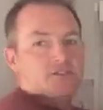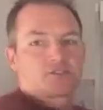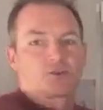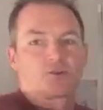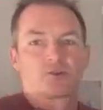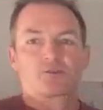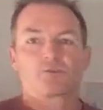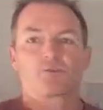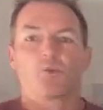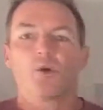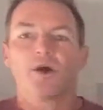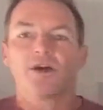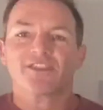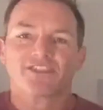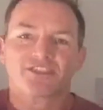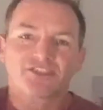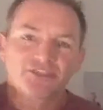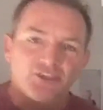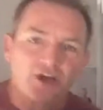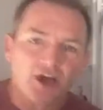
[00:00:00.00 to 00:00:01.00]
towards
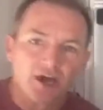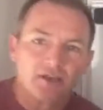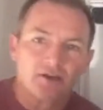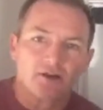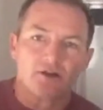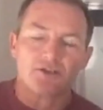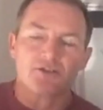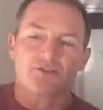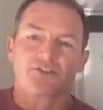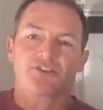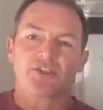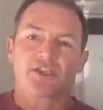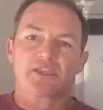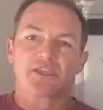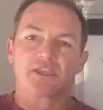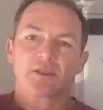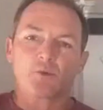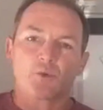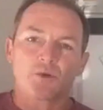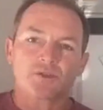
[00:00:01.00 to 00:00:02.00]
what thought are you
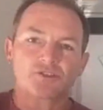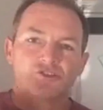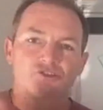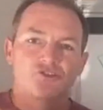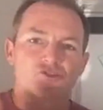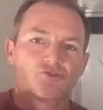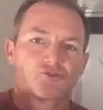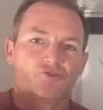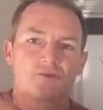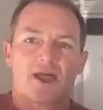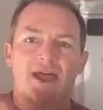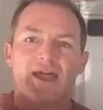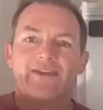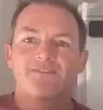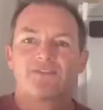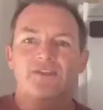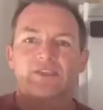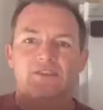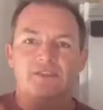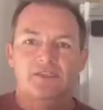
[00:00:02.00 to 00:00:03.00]
thinking, what's
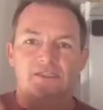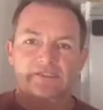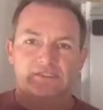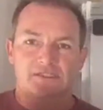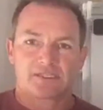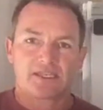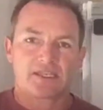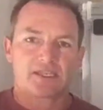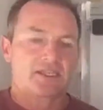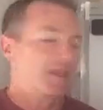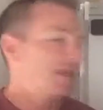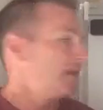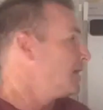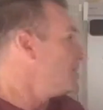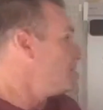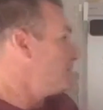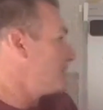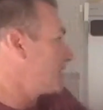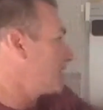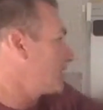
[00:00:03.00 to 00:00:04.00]
driving this thing.
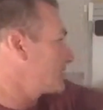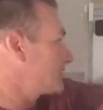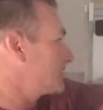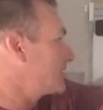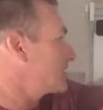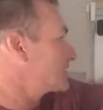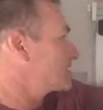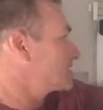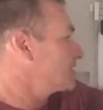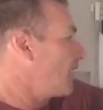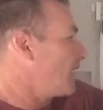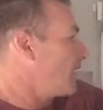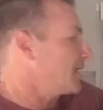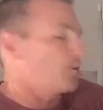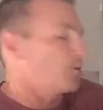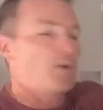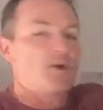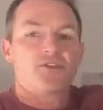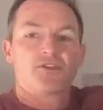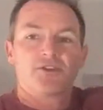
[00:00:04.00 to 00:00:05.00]
Because this thought,
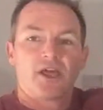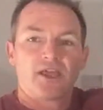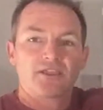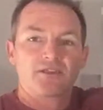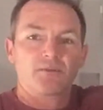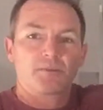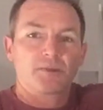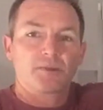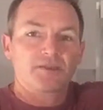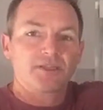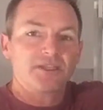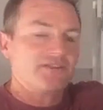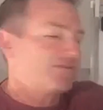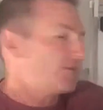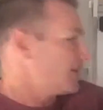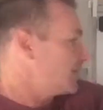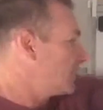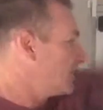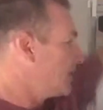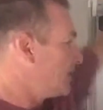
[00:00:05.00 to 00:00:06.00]
and whether or not you believe
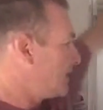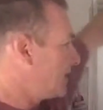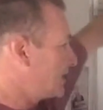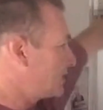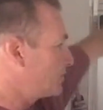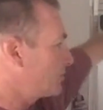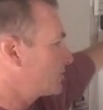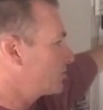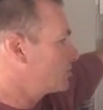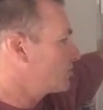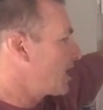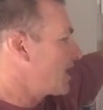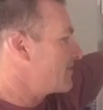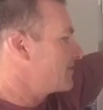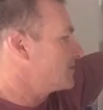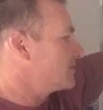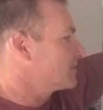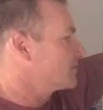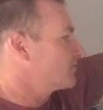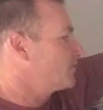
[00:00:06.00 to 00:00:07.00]
it, is what's
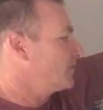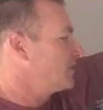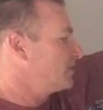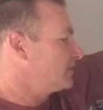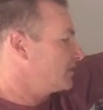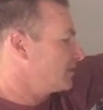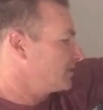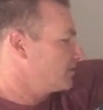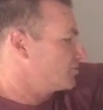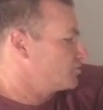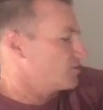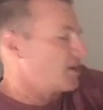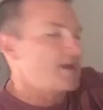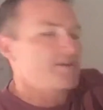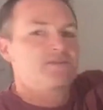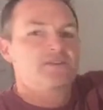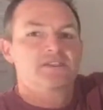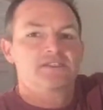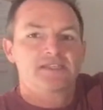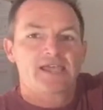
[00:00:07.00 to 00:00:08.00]
driving this feeling,
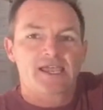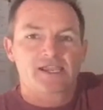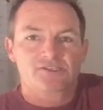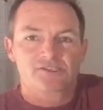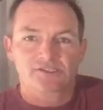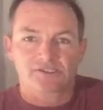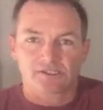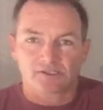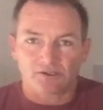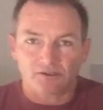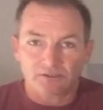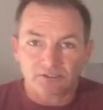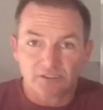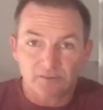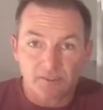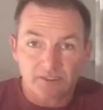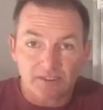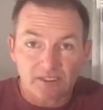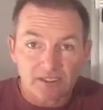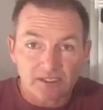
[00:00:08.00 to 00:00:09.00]
driving these actions, and
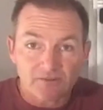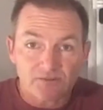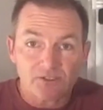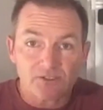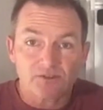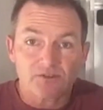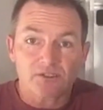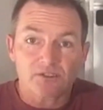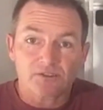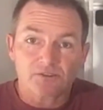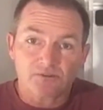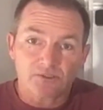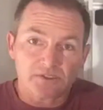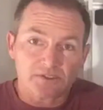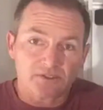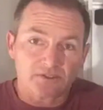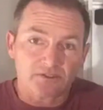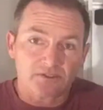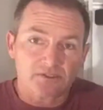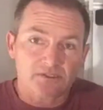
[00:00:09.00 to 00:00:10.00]
ultimately giving you these
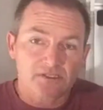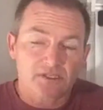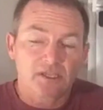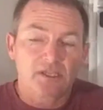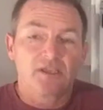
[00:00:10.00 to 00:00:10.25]
results.